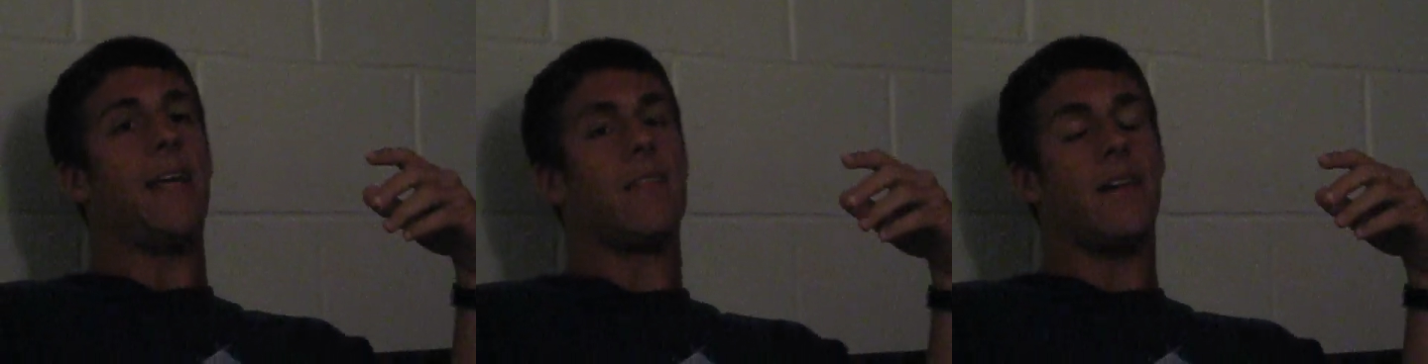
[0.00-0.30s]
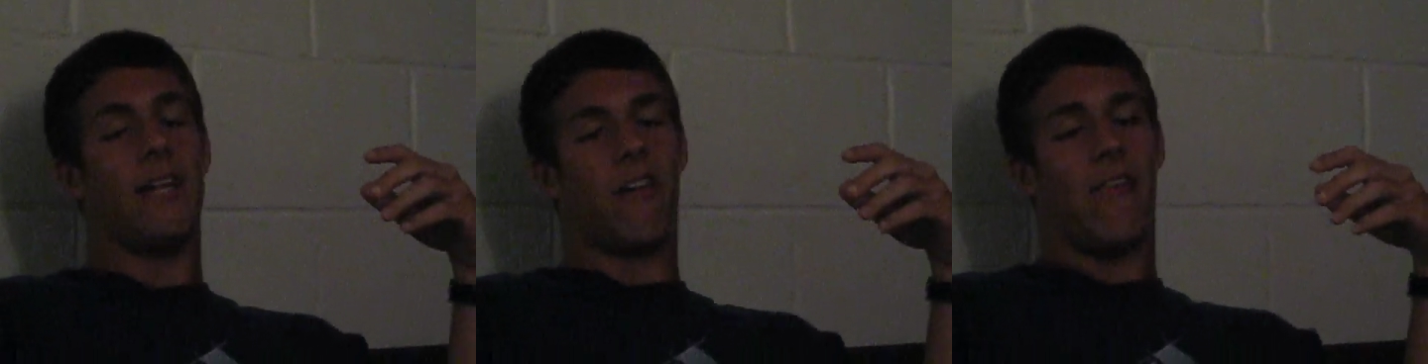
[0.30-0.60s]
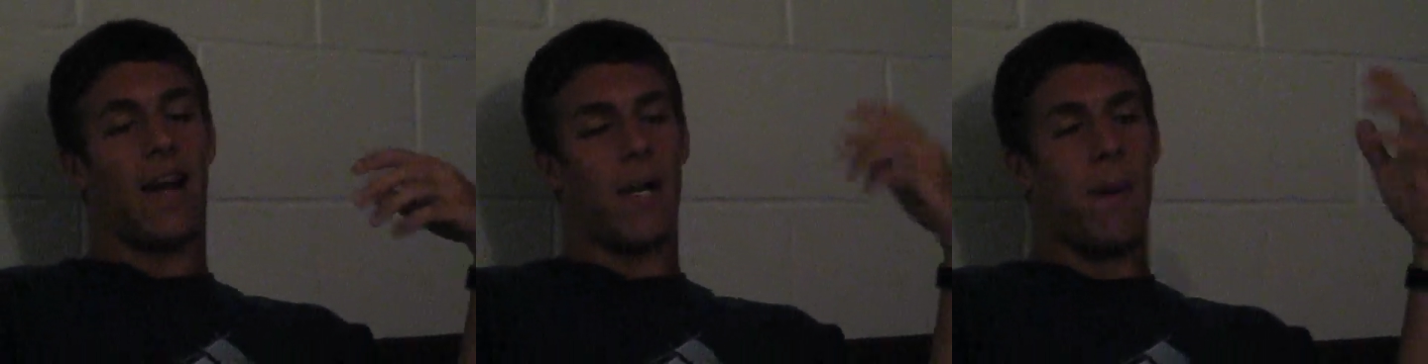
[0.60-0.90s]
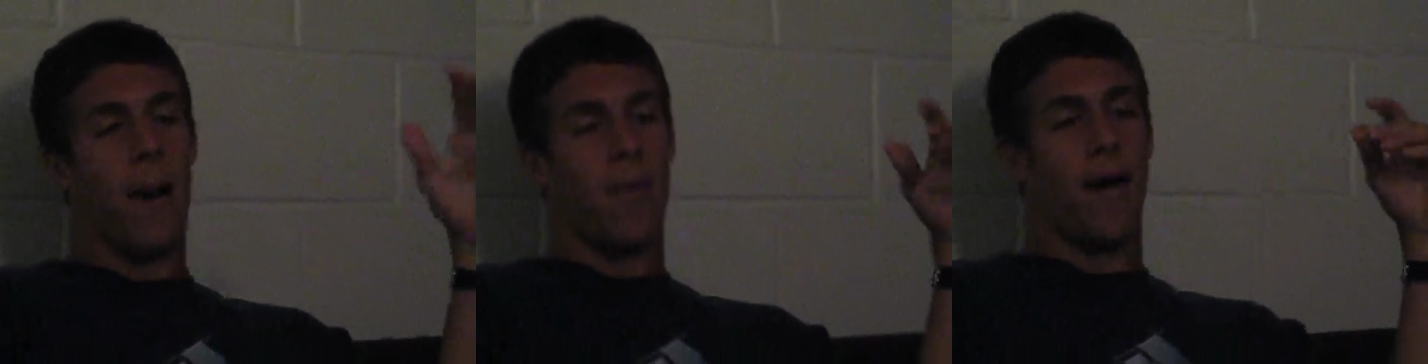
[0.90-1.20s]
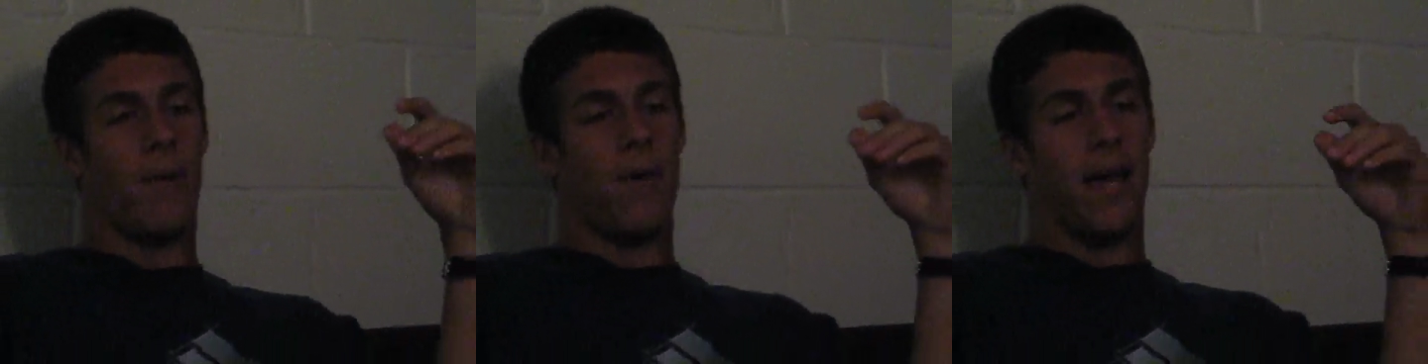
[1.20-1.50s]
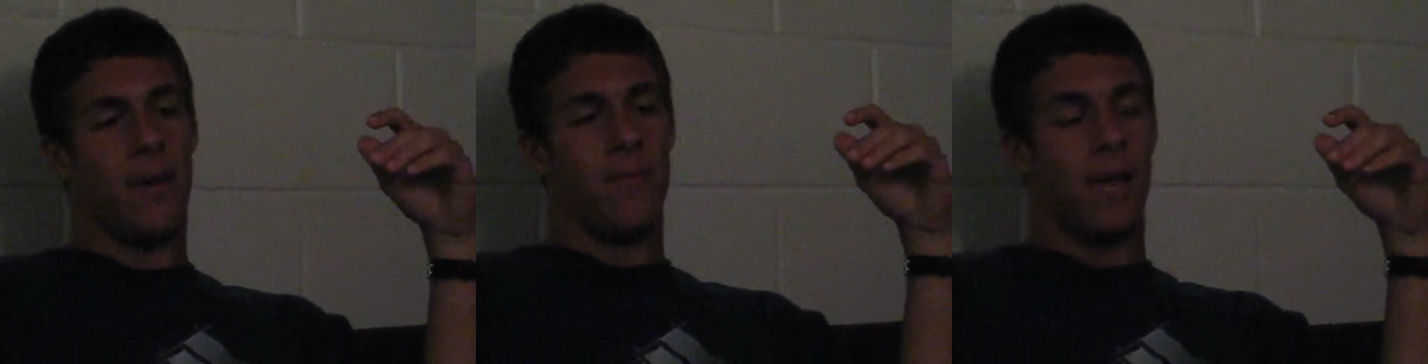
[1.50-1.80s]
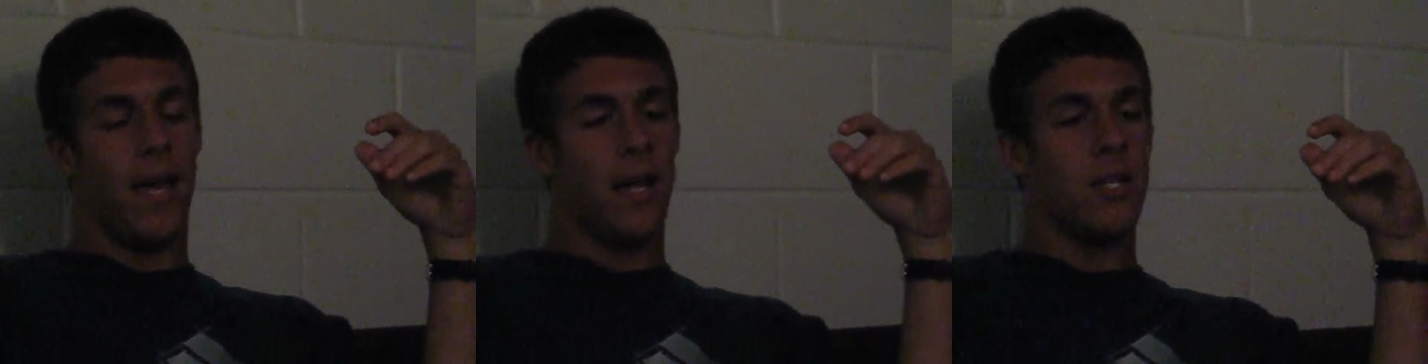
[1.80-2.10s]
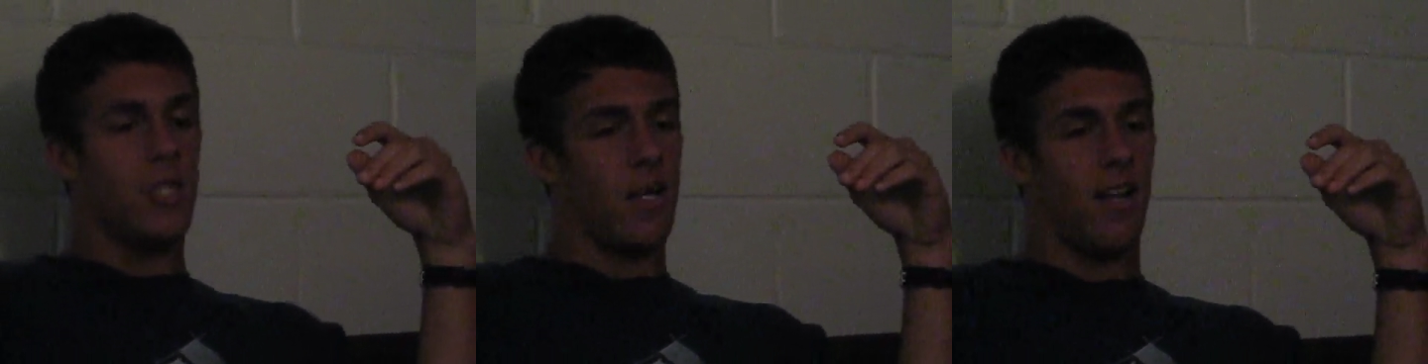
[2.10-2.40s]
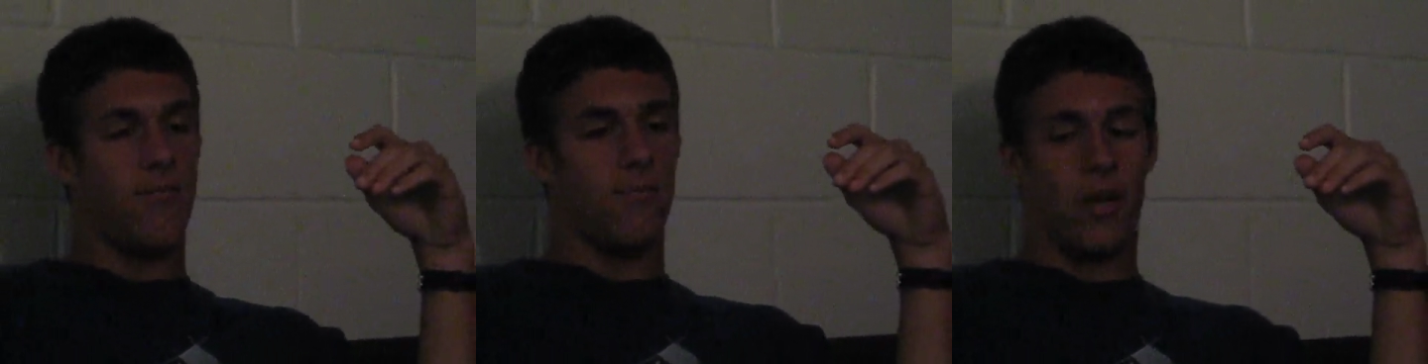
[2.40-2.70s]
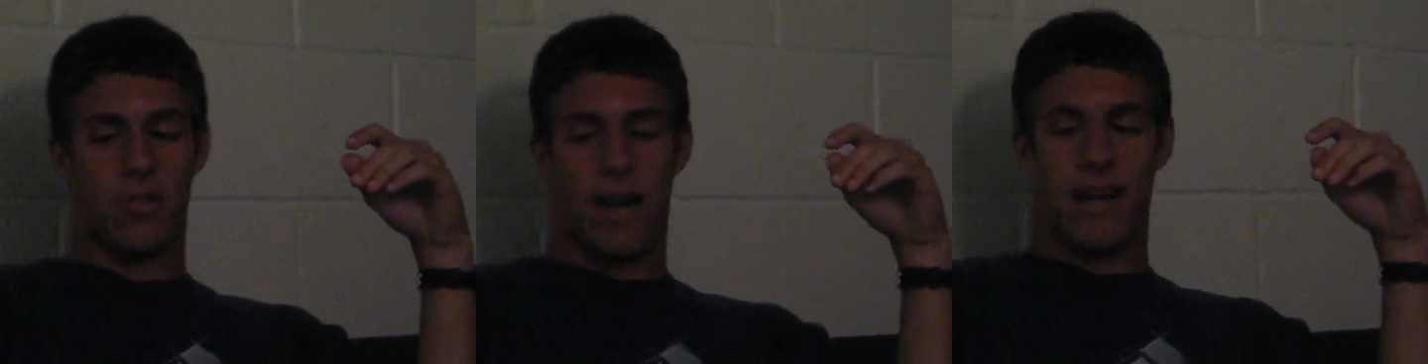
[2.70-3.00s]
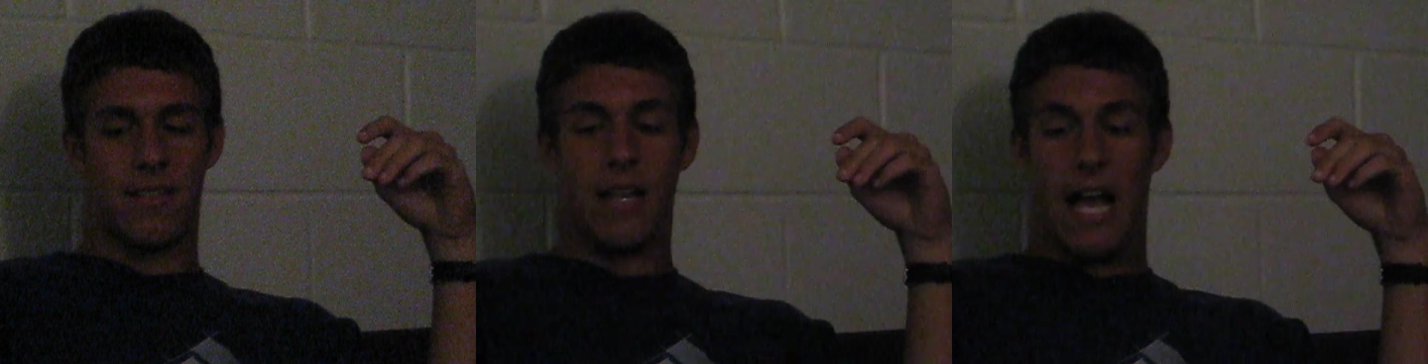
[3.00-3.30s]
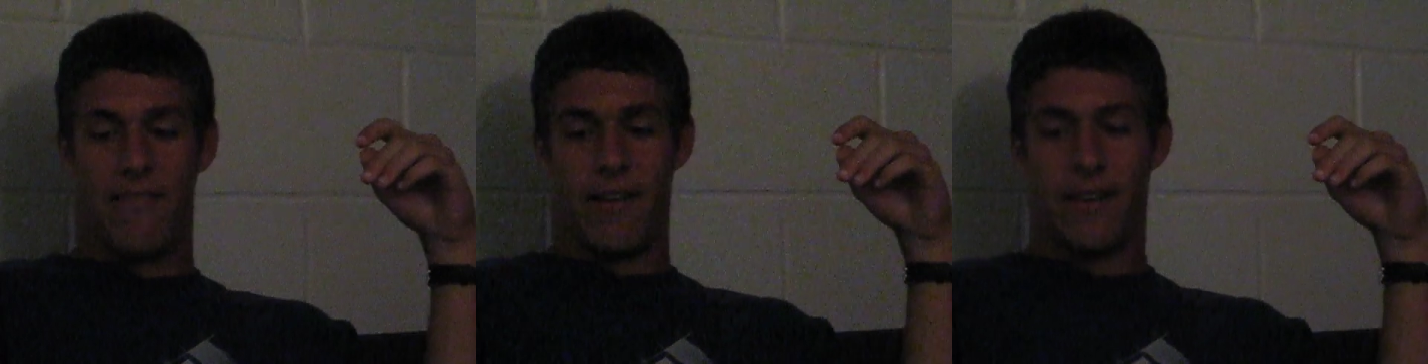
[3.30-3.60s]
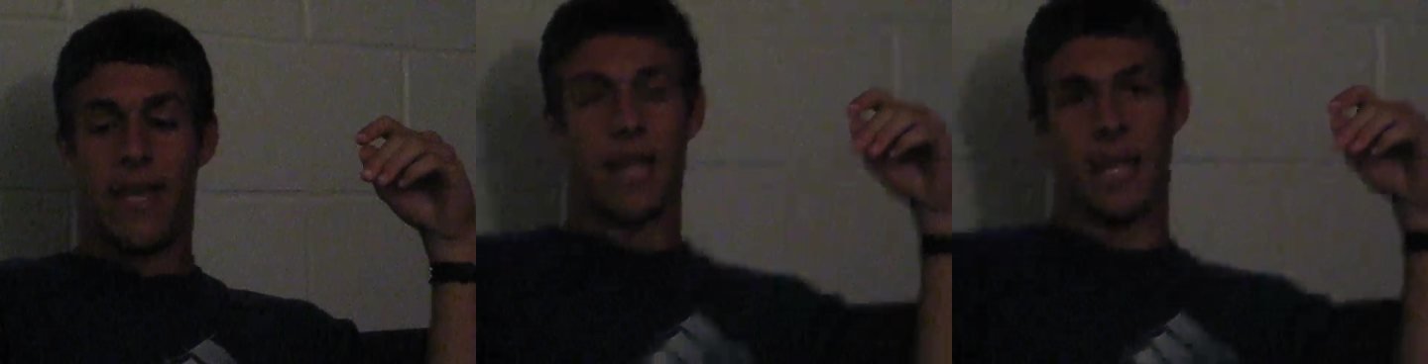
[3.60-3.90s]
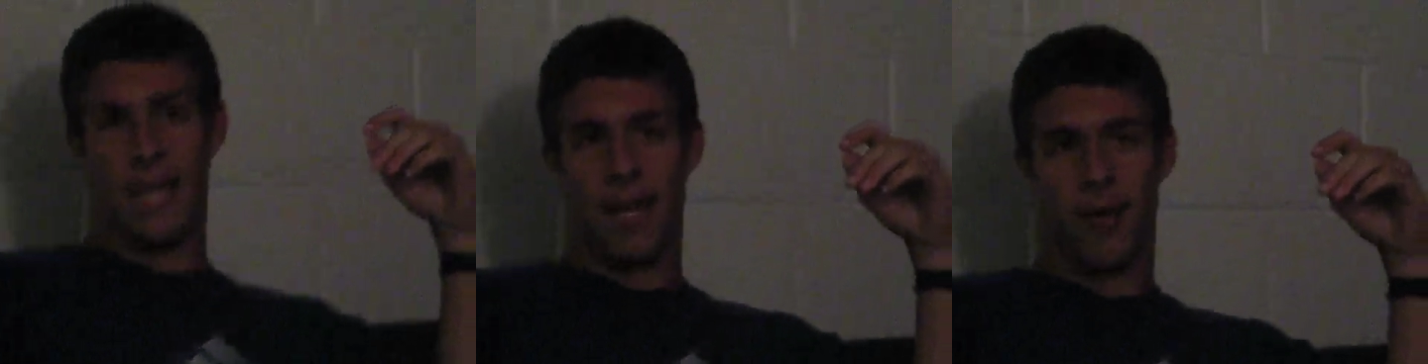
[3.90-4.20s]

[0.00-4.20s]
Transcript: 8.30 I finally pop out of bed, and sure enough, Muskrat is alive and kicking.